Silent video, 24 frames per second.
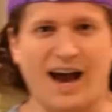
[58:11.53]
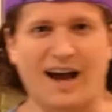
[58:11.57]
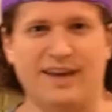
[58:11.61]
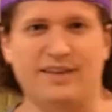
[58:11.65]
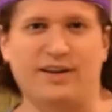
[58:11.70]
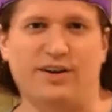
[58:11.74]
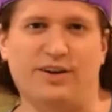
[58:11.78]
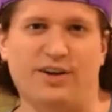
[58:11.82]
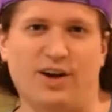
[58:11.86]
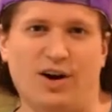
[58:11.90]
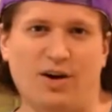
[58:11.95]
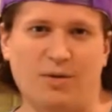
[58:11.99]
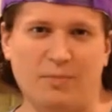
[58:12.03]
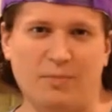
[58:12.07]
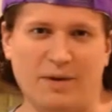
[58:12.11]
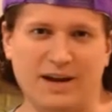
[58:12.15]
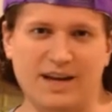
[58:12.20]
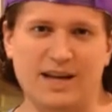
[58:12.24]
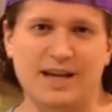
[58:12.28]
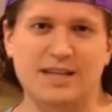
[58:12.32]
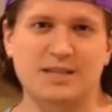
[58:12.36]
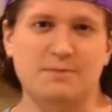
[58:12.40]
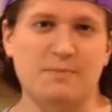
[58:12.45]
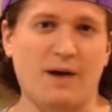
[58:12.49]
Hi there y'all, my
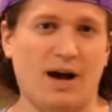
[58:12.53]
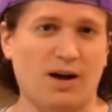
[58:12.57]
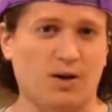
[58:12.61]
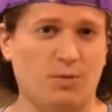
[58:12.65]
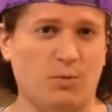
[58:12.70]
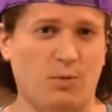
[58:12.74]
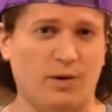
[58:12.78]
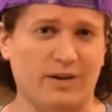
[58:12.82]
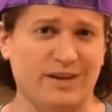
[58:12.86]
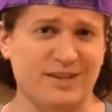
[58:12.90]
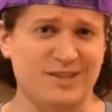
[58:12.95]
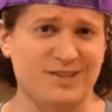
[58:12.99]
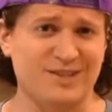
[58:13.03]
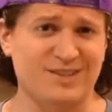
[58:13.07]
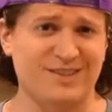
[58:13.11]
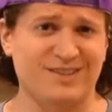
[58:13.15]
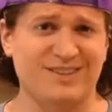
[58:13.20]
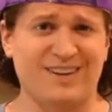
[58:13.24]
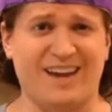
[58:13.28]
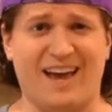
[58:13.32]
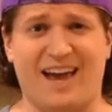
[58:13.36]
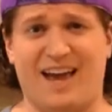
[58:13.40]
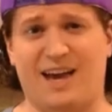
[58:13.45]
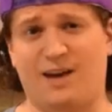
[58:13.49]
name is Malcolm
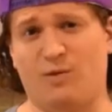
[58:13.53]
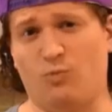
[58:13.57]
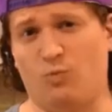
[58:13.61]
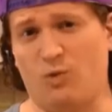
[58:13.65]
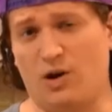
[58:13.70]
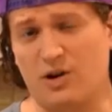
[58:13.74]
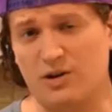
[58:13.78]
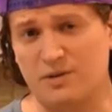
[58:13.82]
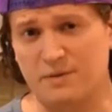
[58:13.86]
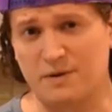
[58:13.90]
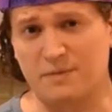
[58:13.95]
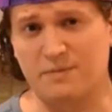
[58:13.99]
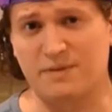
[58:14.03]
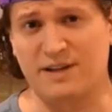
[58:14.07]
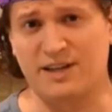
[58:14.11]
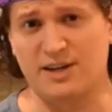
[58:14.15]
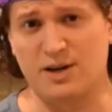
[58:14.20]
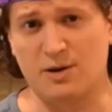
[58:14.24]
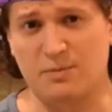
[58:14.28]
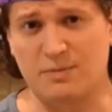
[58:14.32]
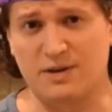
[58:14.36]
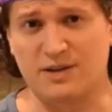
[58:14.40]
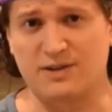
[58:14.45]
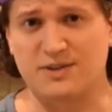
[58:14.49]
Wilkinson and welcome to
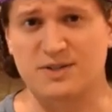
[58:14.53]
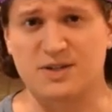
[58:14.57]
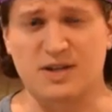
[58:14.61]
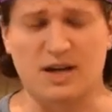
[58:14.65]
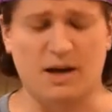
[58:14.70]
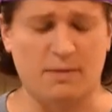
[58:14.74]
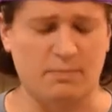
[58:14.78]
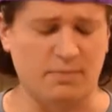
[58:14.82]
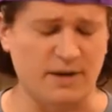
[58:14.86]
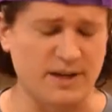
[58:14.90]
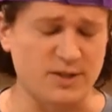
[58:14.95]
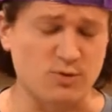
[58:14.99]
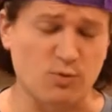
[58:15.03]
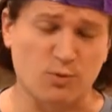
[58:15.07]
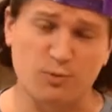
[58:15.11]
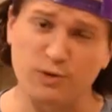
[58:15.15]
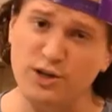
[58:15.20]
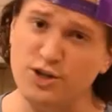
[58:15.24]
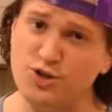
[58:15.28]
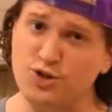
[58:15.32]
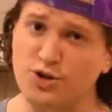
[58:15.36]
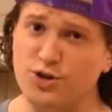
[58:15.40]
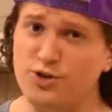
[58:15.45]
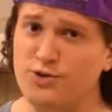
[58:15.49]
Millennial Meals, a place where we
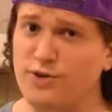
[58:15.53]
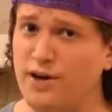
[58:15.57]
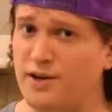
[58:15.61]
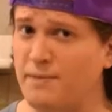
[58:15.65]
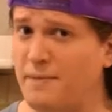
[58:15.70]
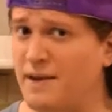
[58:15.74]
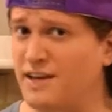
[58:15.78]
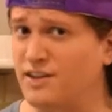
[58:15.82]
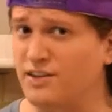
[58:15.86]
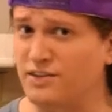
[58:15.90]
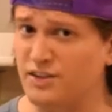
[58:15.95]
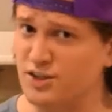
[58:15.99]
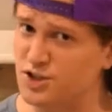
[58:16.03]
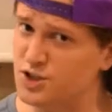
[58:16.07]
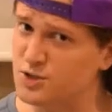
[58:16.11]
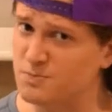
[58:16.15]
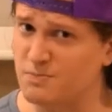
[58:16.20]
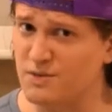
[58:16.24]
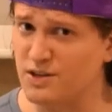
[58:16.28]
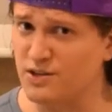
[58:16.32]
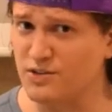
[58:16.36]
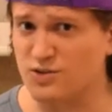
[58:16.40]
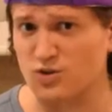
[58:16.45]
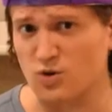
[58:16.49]
show you how to make delicious
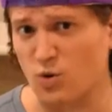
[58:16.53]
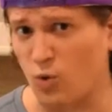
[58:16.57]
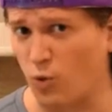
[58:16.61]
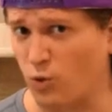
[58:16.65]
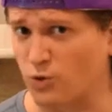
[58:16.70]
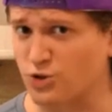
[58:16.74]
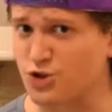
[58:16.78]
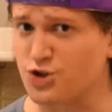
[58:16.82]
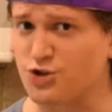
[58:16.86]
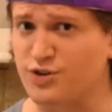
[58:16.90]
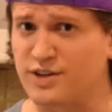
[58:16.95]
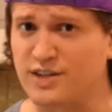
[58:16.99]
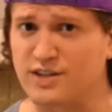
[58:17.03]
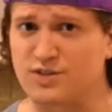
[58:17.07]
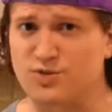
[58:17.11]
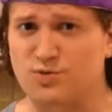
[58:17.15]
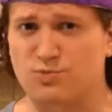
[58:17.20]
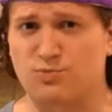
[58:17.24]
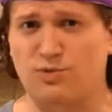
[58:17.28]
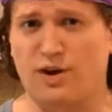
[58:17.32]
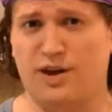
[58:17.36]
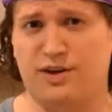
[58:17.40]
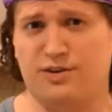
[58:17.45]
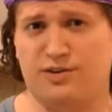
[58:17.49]
meals or treats
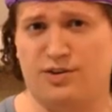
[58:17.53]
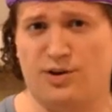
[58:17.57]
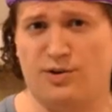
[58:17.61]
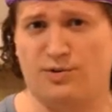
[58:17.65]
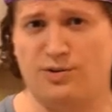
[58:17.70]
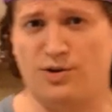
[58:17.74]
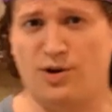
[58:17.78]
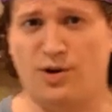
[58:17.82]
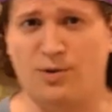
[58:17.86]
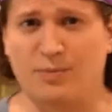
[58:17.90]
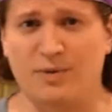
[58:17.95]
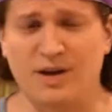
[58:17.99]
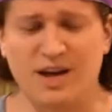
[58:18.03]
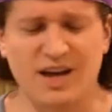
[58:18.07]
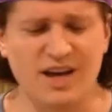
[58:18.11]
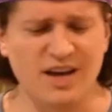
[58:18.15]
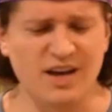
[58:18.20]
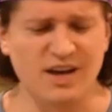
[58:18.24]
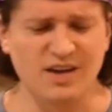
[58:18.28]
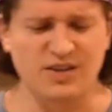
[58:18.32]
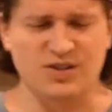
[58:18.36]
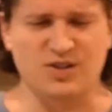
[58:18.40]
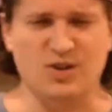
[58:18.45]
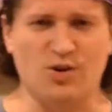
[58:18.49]
right in your own home.
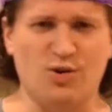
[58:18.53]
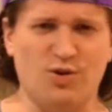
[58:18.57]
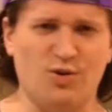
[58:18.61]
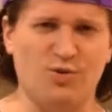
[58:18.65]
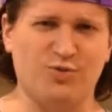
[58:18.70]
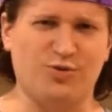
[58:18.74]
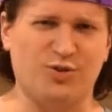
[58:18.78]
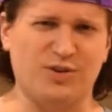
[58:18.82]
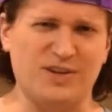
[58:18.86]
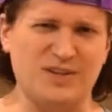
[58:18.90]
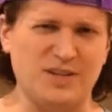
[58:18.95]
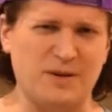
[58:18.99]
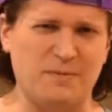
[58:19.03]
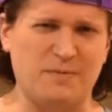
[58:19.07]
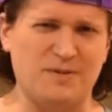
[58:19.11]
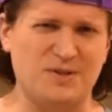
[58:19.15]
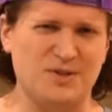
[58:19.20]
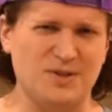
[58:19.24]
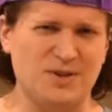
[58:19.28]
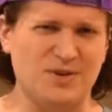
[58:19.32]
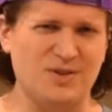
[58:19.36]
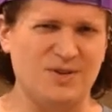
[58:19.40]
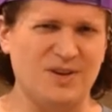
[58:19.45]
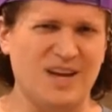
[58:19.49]
So for this
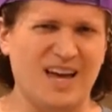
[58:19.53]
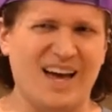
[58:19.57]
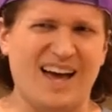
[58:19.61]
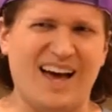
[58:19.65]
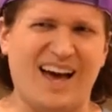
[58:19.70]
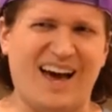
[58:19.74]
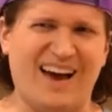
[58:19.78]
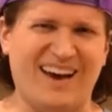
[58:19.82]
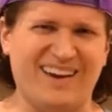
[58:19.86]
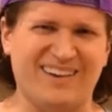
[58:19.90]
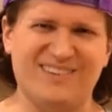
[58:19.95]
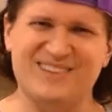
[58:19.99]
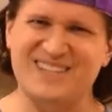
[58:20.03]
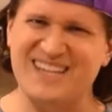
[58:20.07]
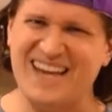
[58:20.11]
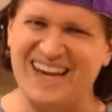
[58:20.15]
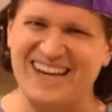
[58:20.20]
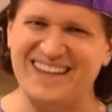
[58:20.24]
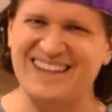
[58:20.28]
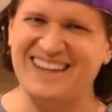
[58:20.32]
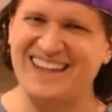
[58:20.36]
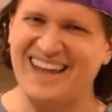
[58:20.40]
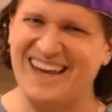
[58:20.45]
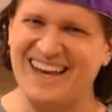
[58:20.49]
episode, I was
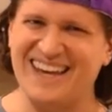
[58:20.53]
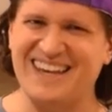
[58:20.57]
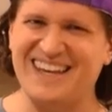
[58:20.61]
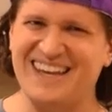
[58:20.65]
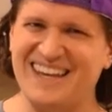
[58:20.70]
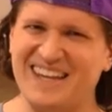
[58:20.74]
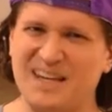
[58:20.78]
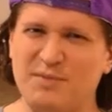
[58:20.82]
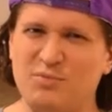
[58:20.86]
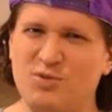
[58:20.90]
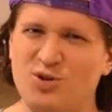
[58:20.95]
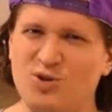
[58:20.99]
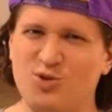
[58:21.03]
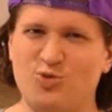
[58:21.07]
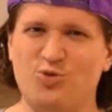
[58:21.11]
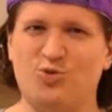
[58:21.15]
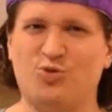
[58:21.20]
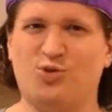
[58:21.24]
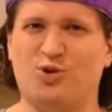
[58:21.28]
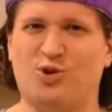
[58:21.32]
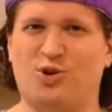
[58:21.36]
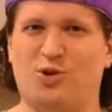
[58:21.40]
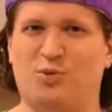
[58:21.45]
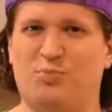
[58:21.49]
kind of like in the mood
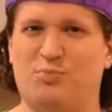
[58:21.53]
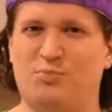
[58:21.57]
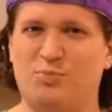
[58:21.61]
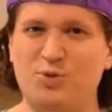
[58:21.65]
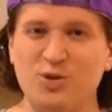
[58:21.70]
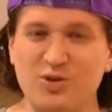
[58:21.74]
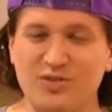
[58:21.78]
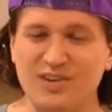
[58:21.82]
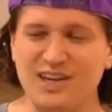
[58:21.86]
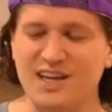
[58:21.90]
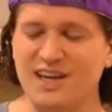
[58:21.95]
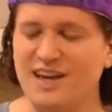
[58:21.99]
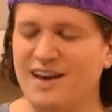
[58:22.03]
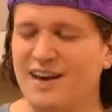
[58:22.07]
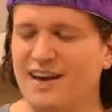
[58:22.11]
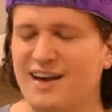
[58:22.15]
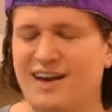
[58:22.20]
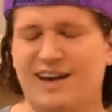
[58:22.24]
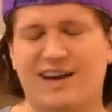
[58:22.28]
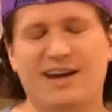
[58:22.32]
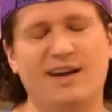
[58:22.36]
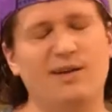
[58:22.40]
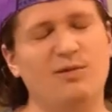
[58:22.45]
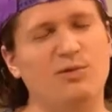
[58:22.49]
for a movie
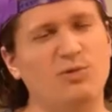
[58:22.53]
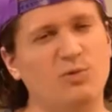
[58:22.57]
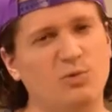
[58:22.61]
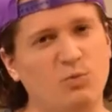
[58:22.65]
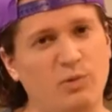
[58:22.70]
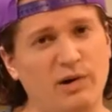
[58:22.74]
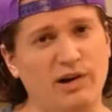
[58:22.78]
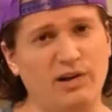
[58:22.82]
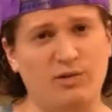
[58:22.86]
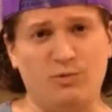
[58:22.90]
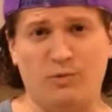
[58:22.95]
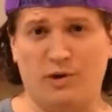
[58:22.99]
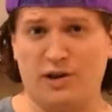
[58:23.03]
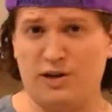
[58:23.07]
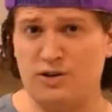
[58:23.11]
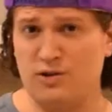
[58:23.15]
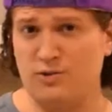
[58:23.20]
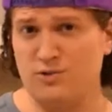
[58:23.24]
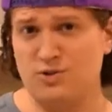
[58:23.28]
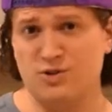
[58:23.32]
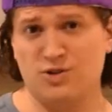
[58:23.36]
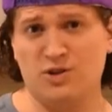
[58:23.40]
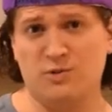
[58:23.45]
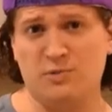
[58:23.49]
and well, what
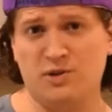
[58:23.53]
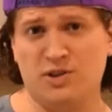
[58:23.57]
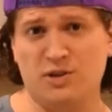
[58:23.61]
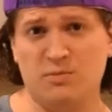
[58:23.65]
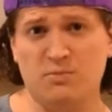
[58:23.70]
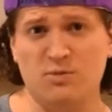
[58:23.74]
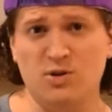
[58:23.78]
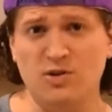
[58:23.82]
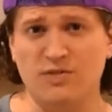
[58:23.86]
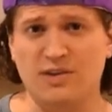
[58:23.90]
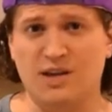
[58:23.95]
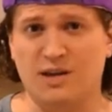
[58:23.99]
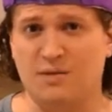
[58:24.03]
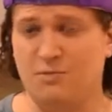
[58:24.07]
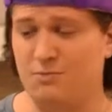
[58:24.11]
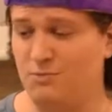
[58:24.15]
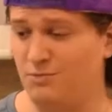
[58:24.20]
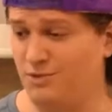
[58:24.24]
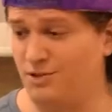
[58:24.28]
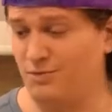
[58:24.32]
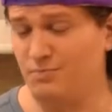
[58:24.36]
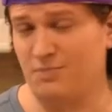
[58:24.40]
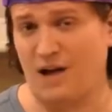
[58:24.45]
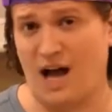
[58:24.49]
goes good with a movie?
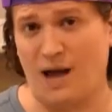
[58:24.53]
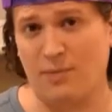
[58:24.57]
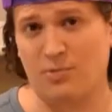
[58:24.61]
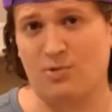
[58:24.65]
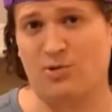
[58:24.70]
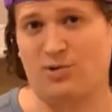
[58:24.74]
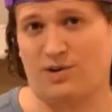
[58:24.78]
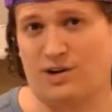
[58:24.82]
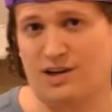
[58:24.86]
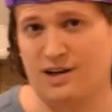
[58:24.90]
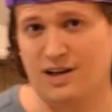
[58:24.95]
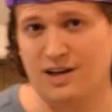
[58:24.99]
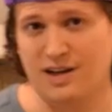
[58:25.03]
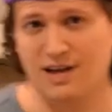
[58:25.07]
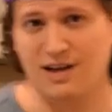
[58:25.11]
Well, popcorn.